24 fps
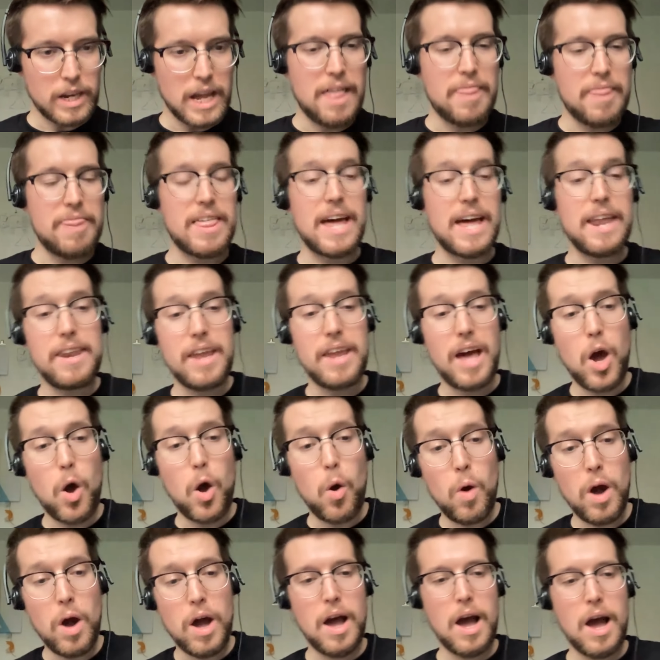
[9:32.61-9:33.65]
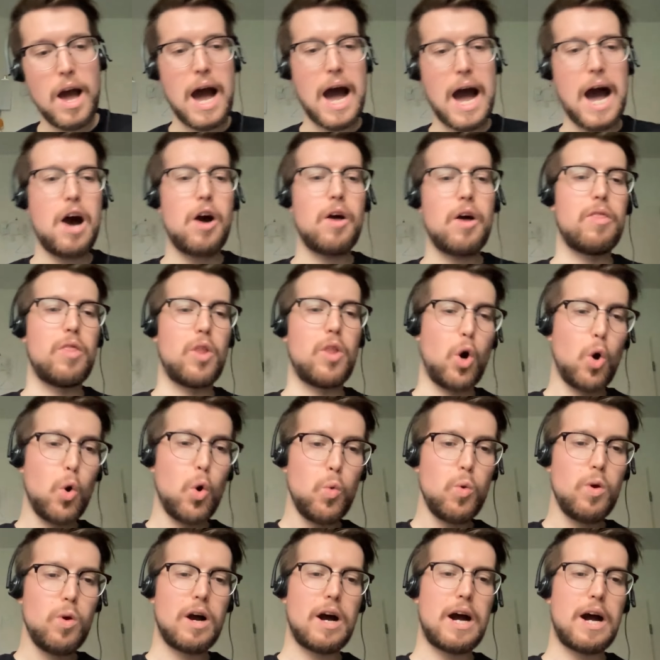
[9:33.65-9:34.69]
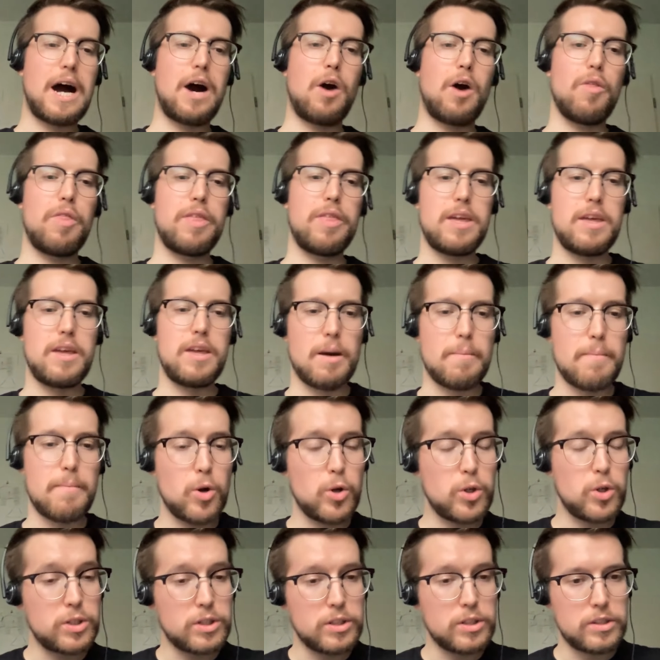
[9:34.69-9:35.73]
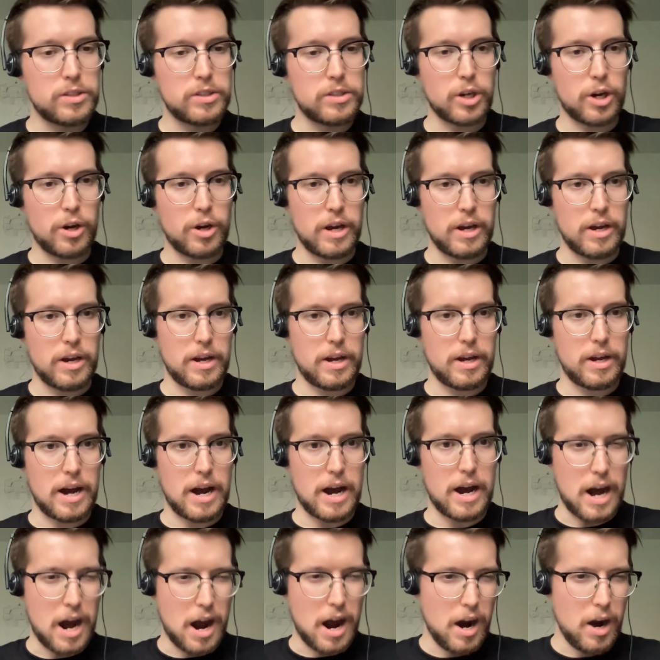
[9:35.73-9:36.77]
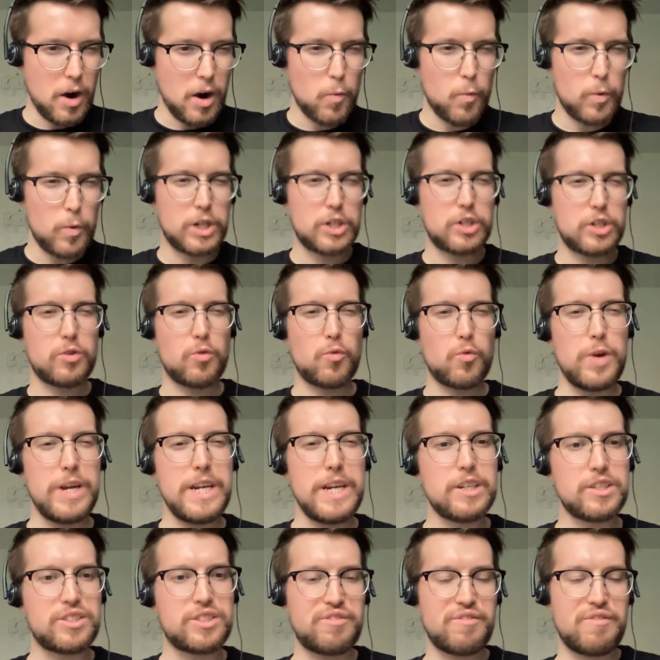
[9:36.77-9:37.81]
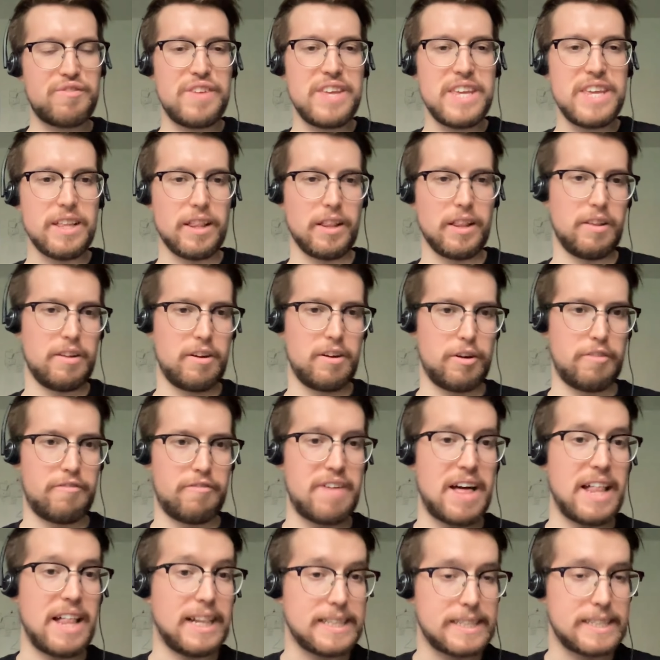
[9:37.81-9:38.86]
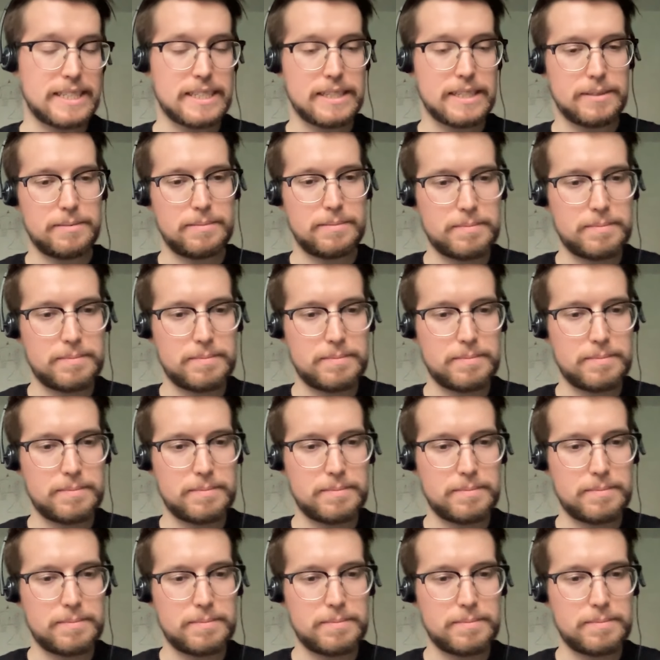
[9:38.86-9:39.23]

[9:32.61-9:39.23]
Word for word: and then now how, know how the emotions are which readers feel or felt.